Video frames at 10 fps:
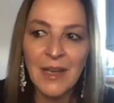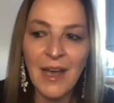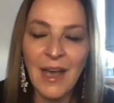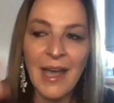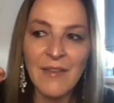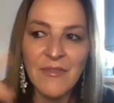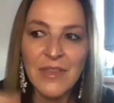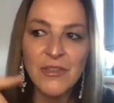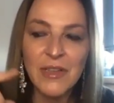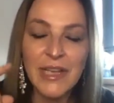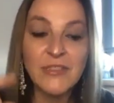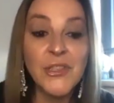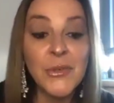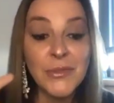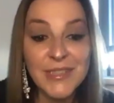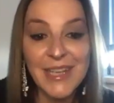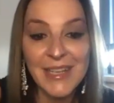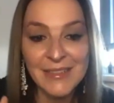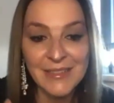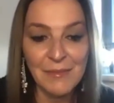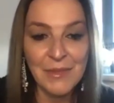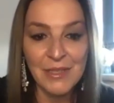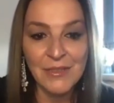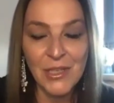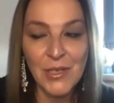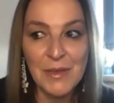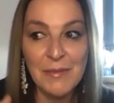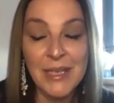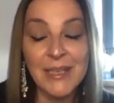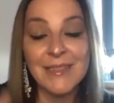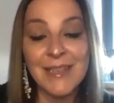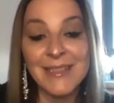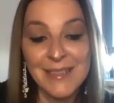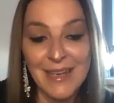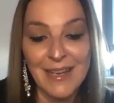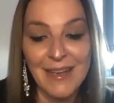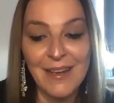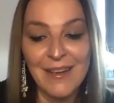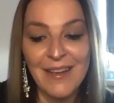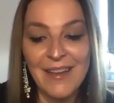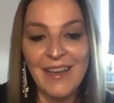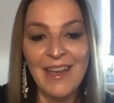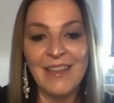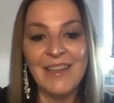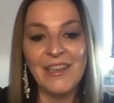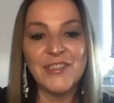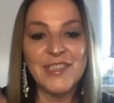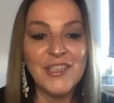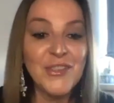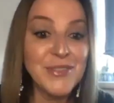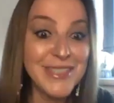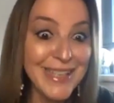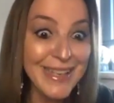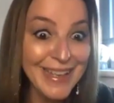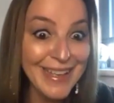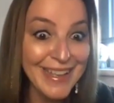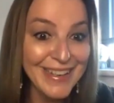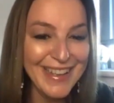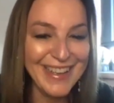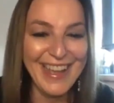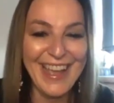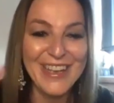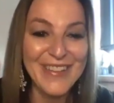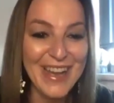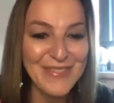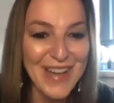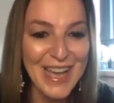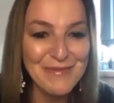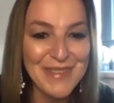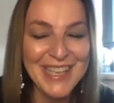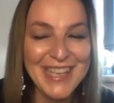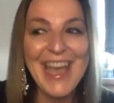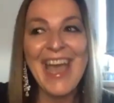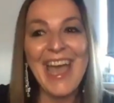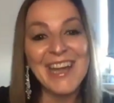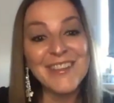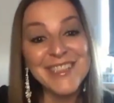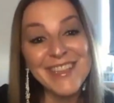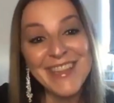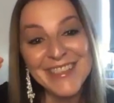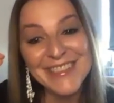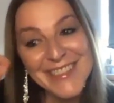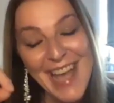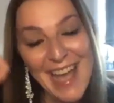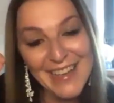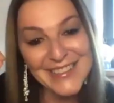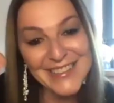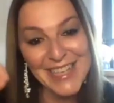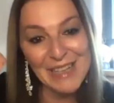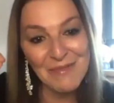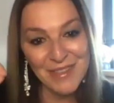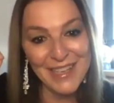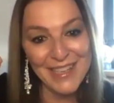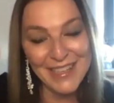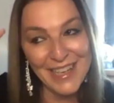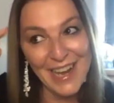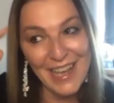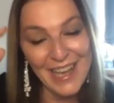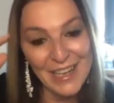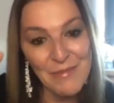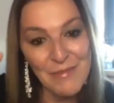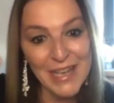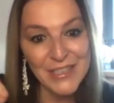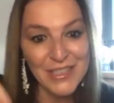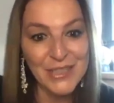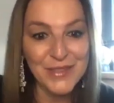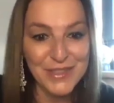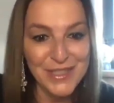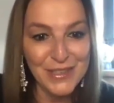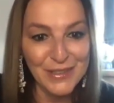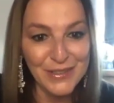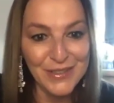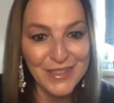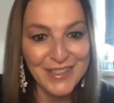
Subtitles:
I visualize you saying something to me because I did it. And then you said, you did it. And you high-fived me, and you did the exact same thing that I had imagined you would do.